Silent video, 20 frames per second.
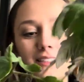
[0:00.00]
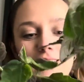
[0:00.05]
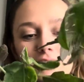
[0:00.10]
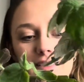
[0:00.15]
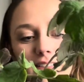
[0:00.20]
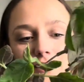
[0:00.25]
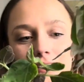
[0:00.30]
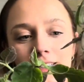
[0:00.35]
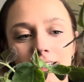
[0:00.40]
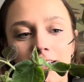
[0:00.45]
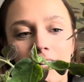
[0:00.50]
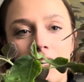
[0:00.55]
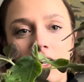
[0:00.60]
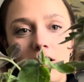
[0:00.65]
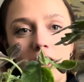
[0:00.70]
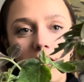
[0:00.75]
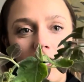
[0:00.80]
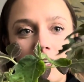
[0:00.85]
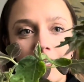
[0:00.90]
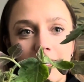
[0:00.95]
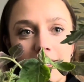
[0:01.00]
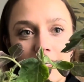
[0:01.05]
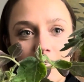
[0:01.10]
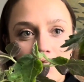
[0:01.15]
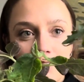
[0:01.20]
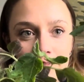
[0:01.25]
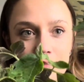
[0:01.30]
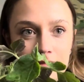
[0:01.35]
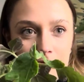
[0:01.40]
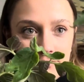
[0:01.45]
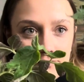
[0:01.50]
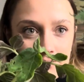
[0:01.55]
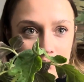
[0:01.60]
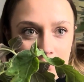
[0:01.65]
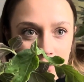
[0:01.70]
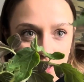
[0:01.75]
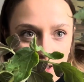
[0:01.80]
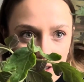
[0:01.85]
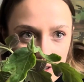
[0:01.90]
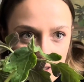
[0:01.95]
They're like a honkin'
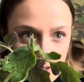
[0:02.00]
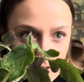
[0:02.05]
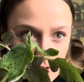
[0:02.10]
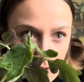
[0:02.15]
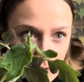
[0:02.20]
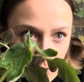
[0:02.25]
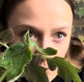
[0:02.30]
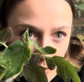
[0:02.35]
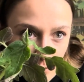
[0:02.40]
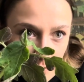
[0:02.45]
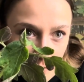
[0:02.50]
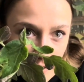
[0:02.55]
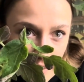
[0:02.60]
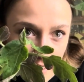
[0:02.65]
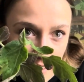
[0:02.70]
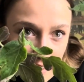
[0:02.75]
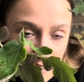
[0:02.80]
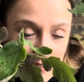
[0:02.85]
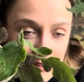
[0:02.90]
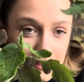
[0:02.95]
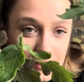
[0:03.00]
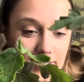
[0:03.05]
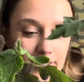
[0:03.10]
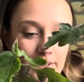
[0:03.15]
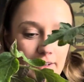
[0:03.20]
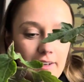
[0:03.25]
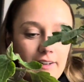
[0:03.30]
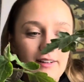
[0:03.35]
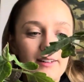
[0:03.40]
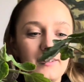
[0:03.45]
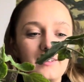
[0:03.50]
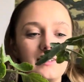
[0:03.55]
whole plant here.